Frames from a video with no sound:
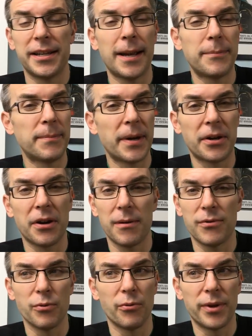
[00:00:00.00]
Kept my
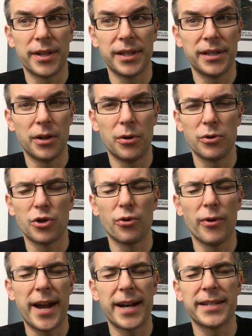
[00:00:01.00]
carbs really low,
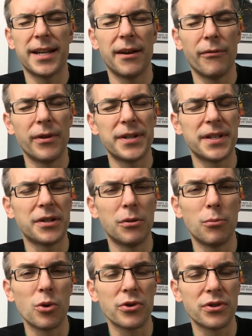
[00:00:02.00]
tracked every
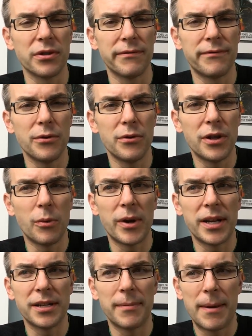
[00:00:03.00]
single morsel of food
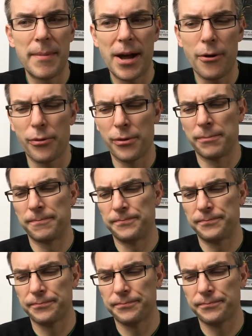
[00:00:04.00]
that went into my mouth.